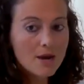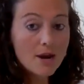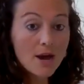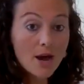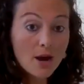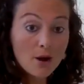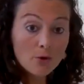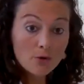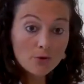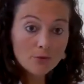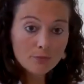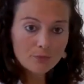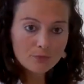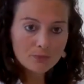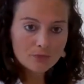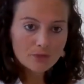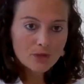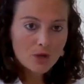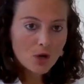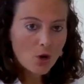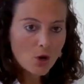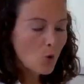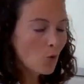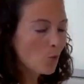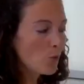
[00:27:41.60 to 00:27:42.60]
Now,
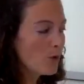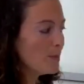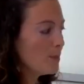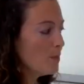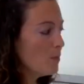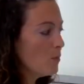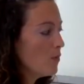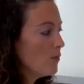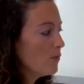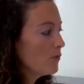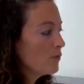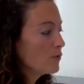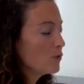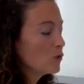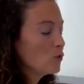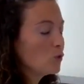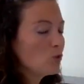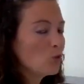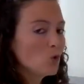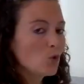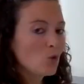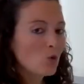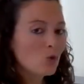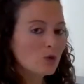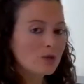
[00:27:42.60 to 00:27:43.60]
we move
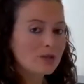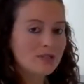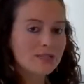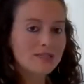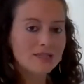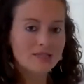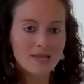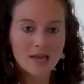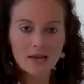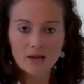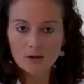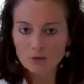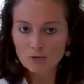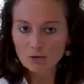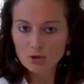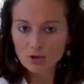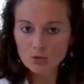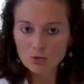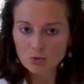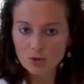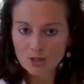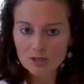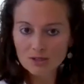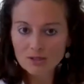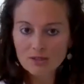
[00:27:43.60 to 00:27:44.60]
to the
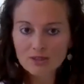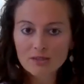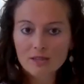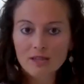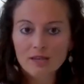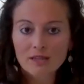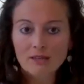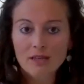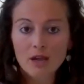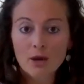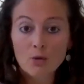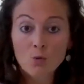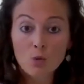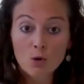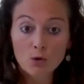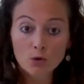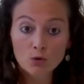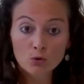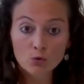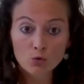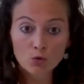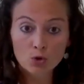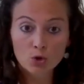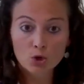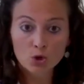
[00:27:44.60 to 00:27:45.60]
second unit that I
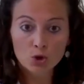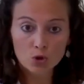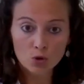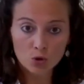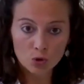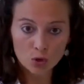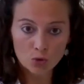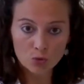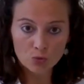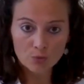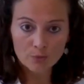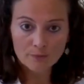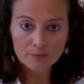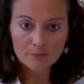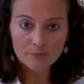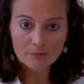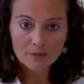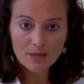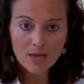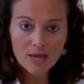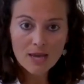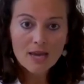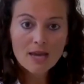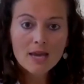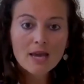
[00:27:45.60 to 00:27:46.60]
want to show you,
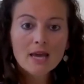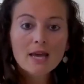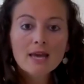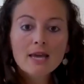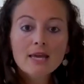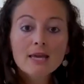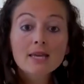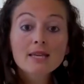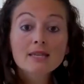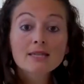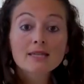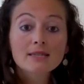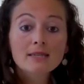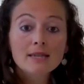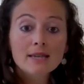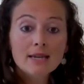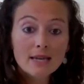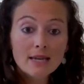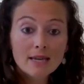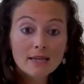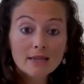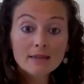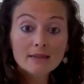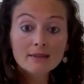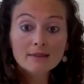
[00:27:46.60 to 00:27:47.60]
is
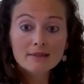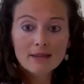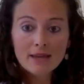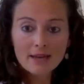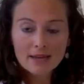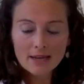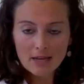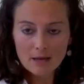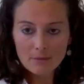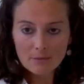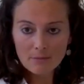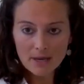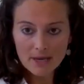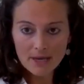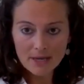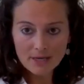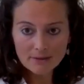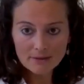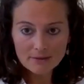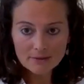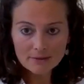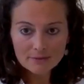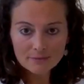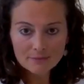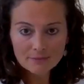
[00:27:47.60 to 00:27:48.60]
the
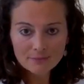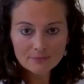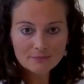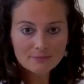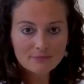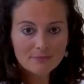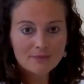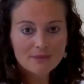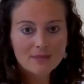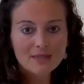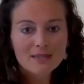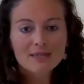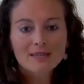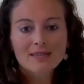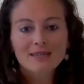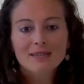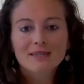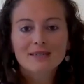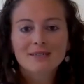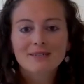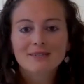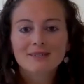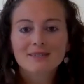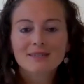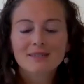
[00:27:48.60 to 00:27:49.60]
decalmate.
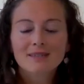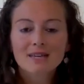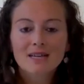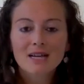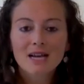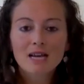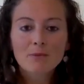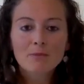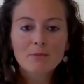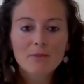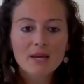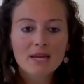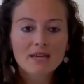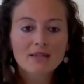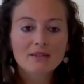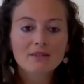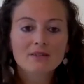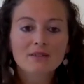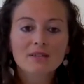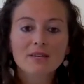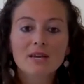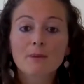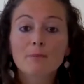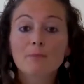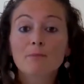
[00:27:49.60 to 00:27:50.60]
The
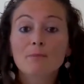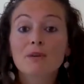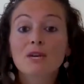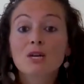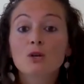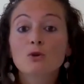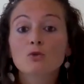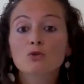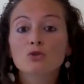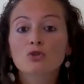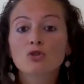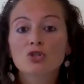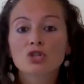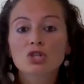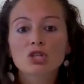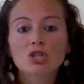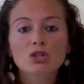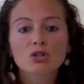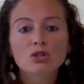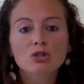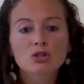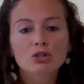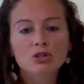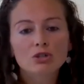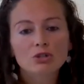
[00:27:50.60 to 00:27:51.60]
decalmate can be
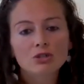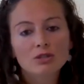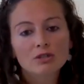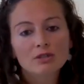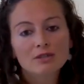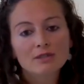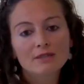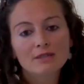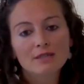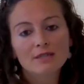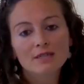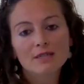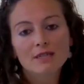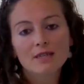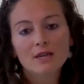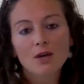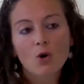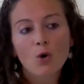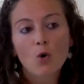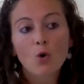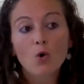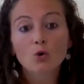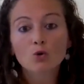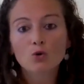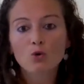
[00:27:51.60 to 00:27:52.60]
considered
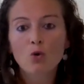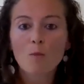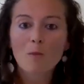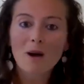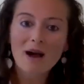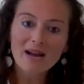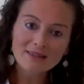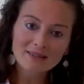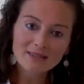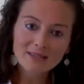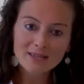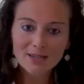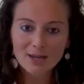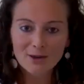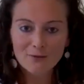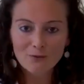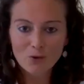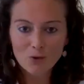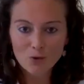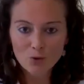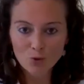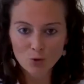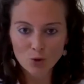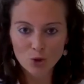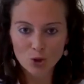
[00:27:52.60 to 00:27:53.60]
the automatic
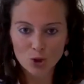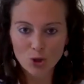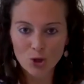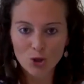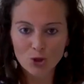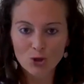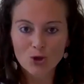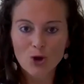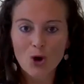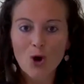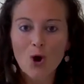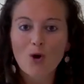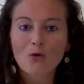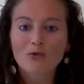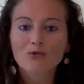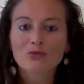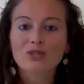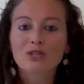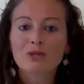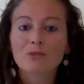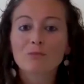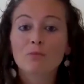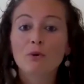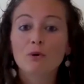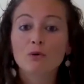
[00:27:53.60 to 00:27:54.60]
evolution
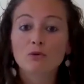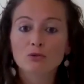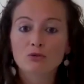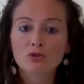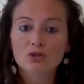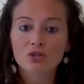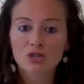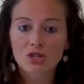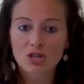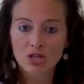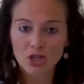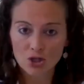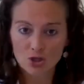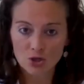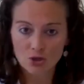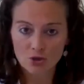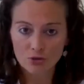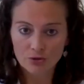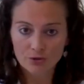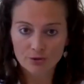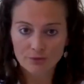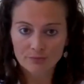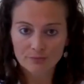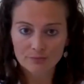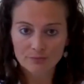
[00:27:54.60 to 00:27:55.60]
of the bone
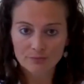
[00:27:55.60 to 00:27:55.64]
station,